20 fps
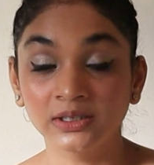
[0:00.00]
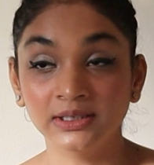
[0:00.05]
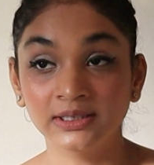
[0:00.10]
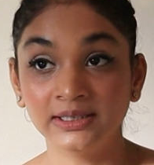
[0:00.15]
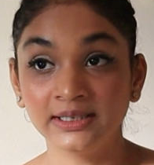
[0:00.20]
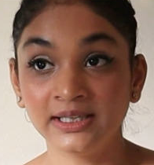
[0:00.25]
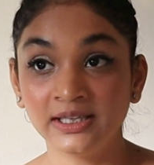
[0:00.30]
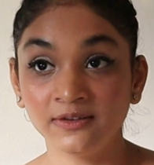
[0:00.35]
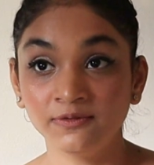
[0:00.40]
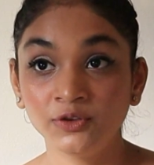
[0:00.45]

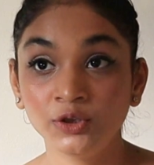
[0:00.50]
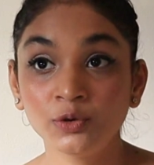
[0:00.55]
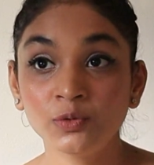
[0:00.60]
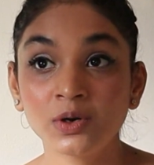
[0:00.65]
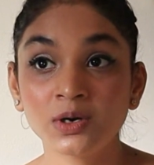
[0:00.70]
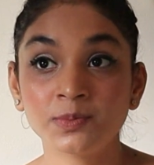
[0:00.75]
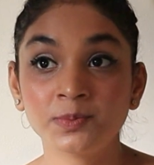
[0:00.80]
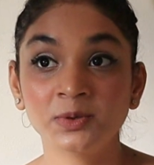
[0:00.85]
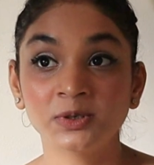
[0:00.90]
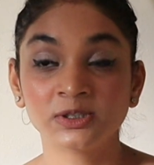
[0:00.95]
It'll give
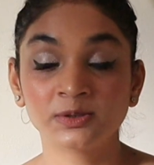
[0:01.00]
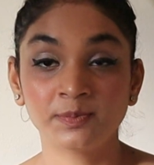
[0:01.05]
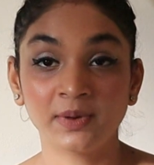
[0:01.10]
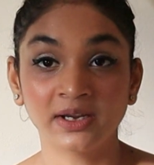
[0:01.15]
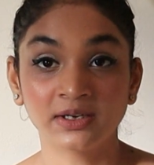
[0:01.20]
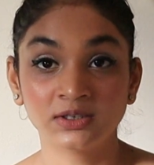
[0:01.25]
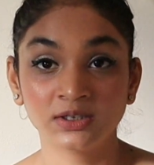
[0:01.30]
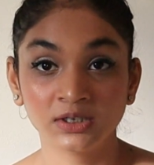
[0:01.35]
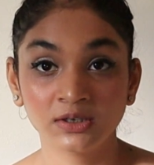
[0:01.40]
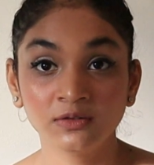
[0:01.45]
you a
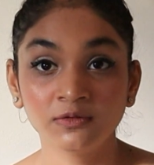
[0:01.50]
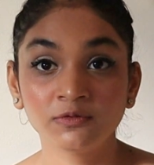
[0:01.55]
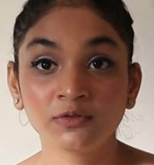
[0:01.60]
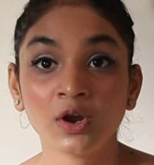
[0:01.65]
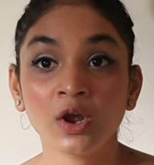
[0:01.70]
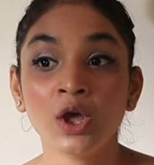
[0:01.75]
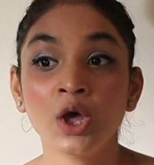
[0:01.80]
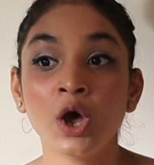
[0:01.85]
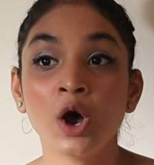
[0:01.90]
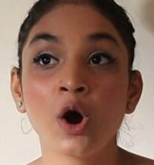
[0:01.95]
perspective
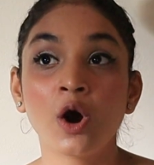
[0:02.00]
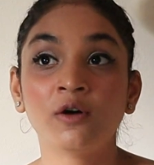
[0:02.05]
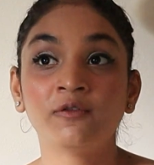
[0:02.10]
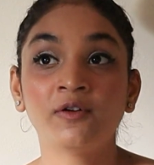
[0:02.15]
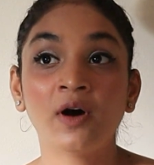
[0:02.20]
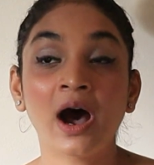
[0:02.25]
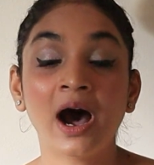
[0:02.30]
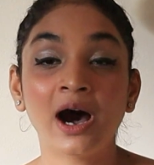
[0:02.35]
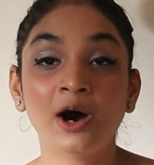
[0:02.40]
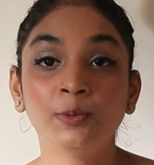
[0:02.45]
of
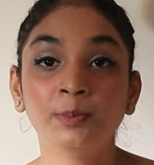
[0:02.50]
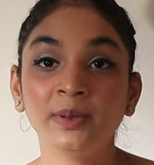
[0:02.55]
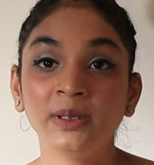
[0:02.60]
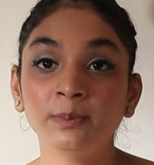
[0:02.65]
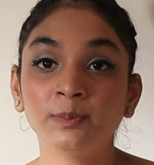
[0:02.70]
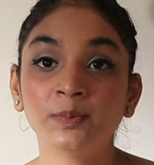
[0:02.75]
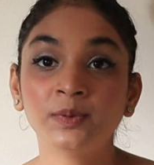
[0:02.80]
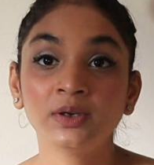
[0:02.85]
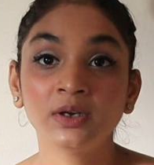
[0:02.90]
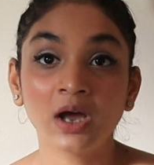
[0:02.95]
how
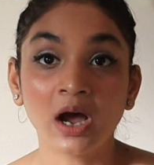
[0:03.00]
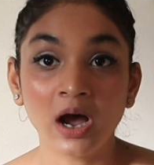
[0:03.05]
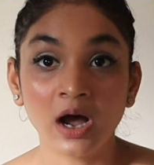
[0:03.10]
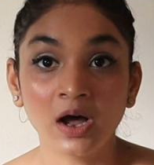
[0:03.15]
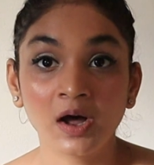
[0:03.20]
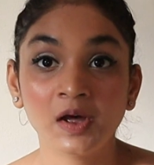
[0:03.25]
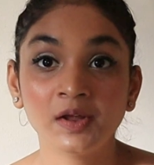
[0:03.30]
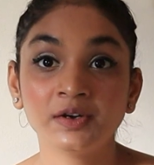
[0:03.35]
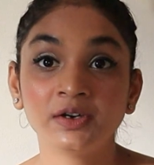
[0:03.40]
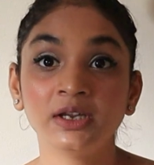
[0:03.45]
people
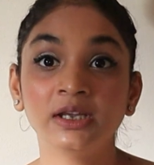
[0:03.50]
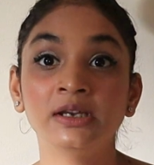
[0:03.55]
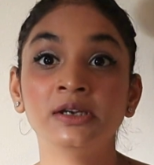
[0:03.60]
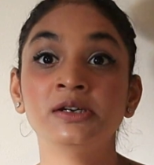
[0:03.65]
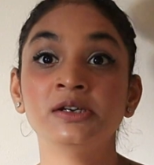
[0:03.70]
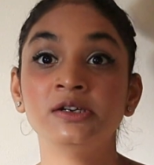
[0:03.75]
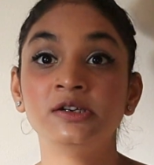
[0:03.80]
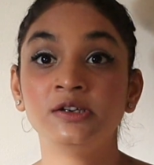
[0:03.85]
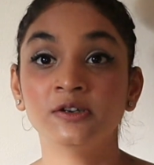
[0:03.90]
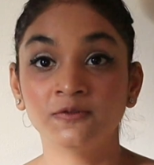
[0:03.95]
are
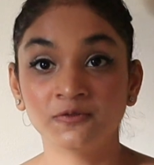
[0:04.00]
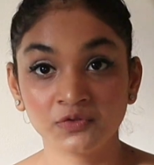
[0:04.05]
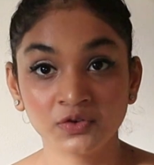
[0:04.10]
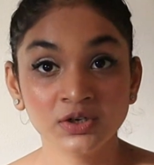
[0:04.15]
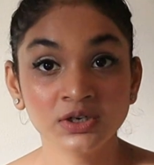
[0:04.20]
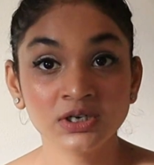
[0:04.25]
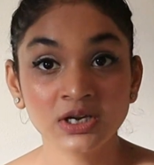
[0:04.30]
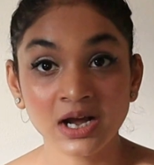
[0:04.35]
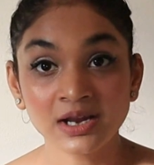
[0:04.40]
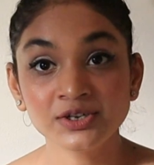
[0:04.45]
in
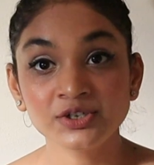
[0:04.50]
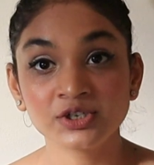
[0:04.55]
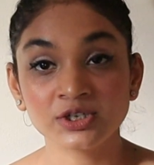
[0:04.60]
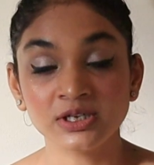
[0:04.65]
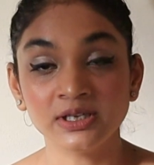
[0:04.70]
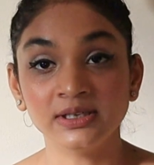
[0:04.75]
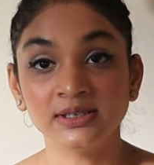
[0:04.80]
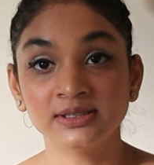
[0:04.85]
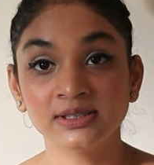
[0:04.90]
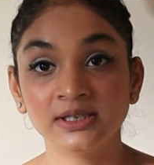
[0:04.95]
different
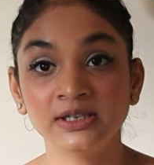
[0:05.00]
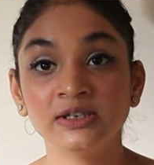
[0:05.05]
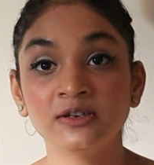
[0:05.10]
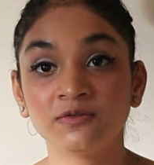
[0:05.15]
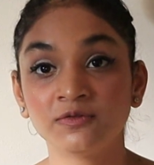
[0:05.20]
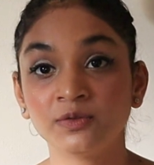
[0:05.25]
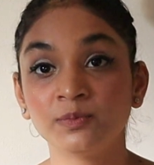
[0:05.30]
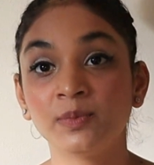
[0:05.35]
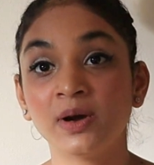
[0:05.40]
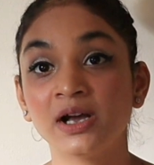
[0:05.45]
countries, in
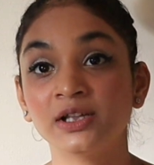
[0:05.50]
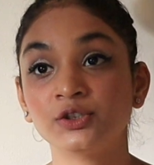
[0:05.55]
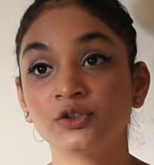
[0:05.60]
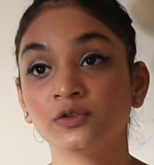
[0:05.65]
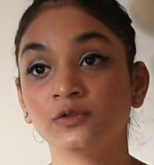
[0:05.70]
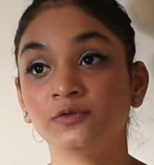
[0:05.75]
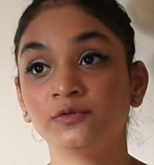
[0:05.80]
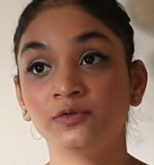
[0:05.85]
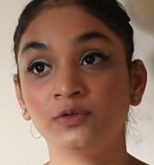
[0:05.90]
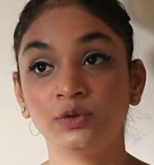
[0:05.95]
different
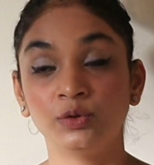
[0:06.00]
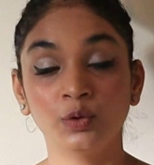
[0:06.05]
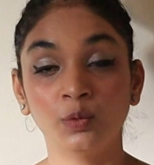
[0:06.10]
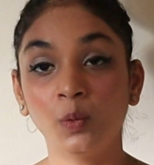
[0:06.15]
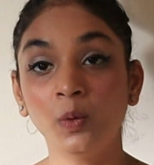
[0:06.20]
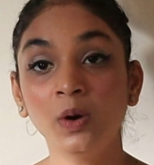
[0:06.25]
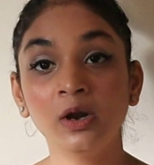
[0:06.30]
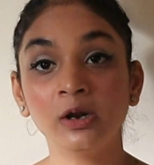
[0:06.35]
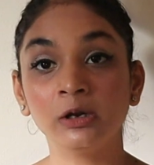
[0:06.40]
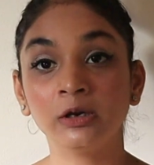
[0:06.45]
parts of the
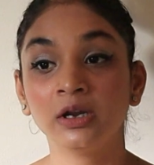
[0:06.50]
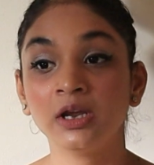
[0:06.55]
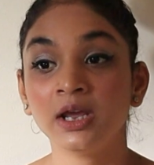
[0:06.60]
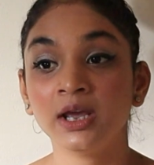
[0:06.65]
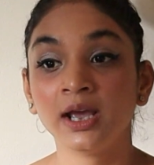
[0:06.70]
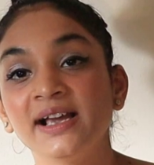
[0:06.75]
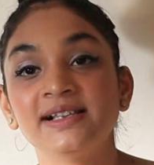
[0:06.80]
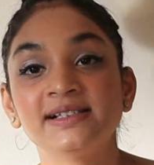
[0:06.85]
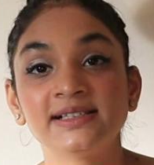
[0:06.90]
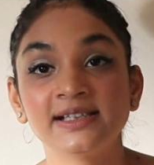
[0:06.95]
world.
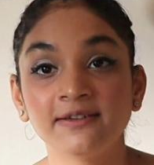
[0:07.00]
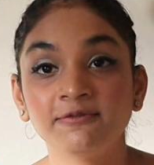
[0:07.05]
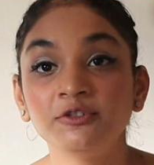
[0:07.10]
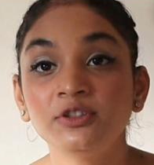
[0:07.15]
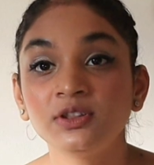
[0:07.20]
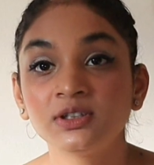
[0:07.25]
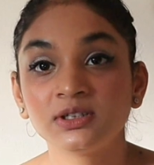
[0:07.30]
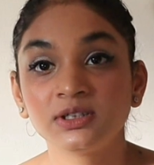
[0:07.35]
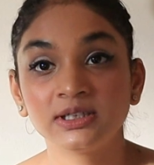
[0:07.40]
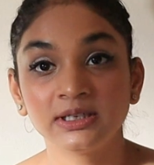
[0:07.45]
My
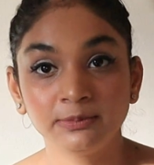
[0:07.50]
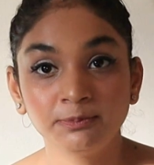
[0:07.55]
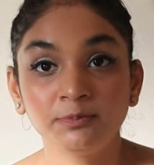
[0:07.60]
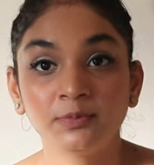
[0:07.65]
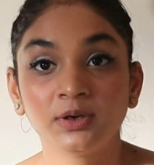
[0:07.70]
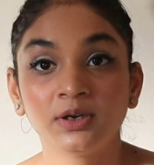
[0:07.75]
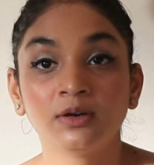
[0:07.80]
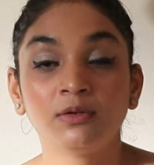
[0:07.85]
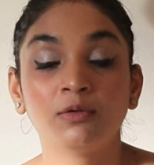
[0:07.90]
seventh tip